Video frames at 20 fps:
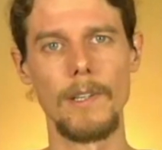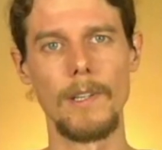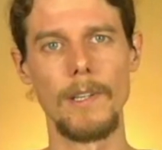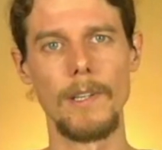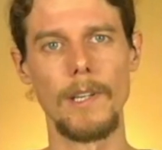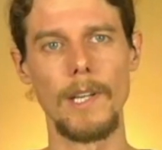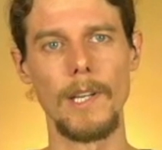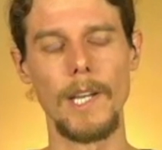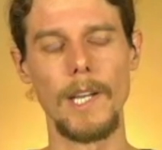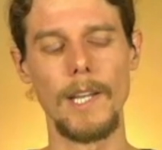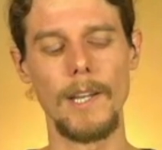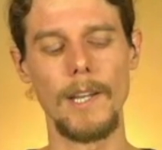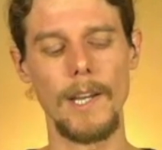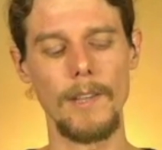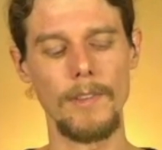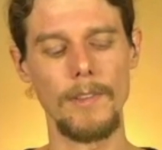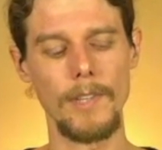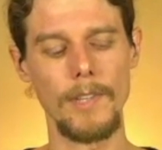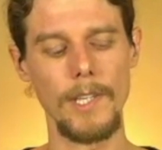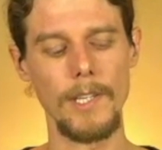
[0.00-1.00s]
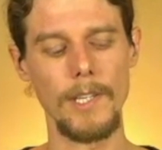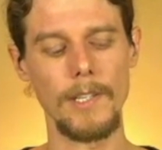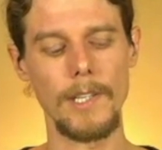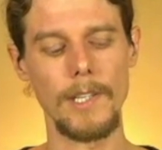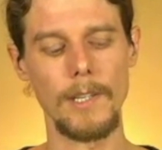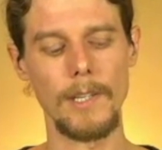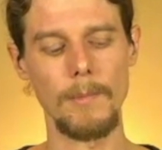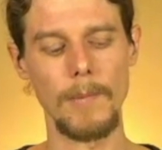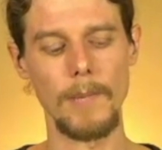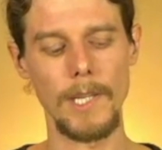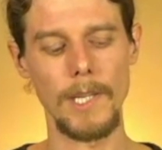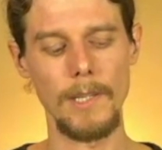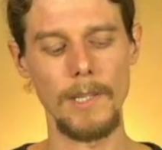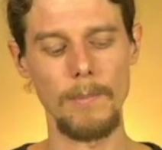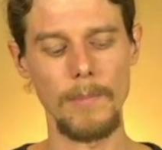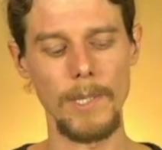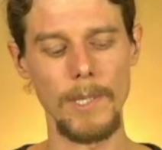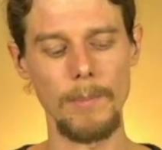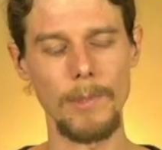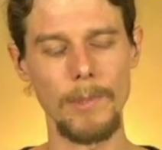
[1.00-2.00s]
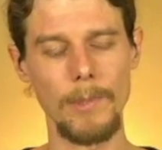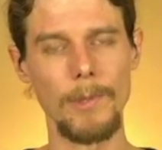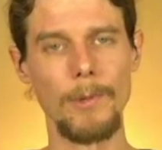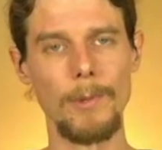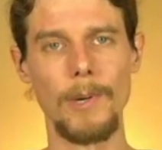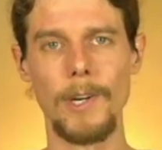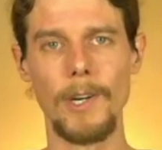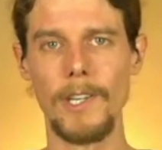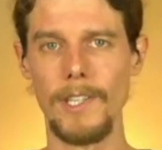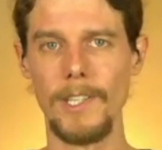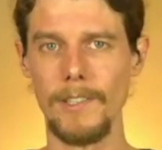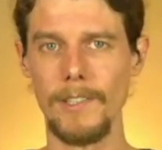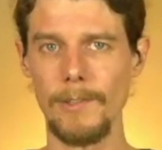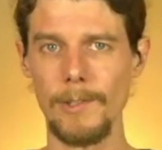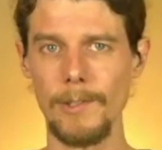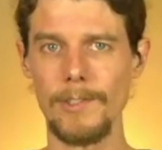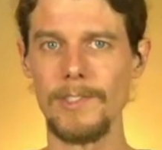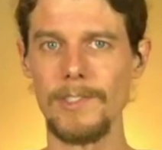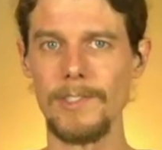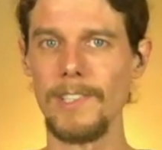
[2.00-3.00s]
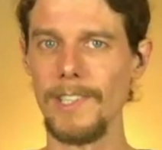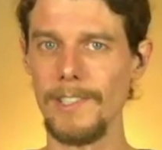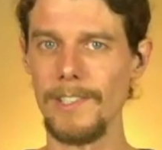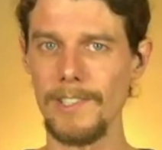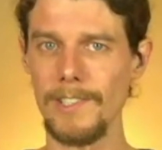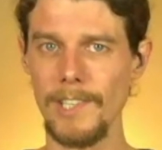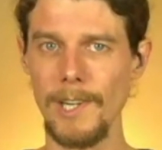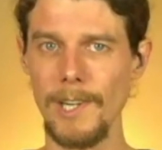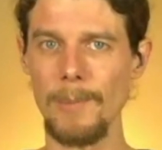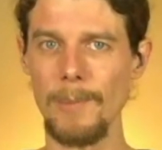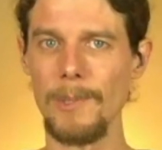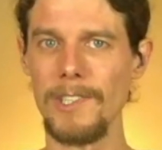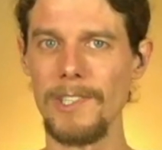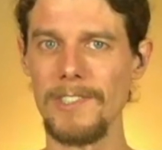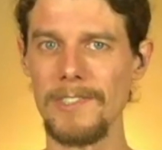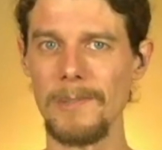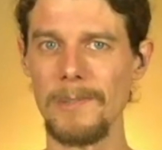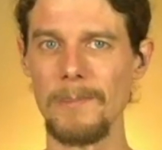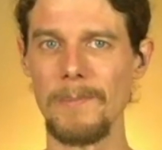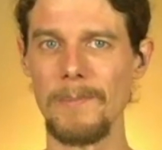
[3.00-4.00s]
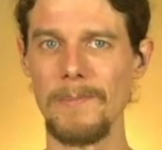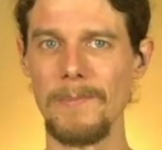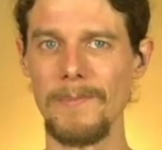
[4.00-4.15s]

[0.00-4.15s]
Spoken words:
And I think that many people who are interested in shamanism,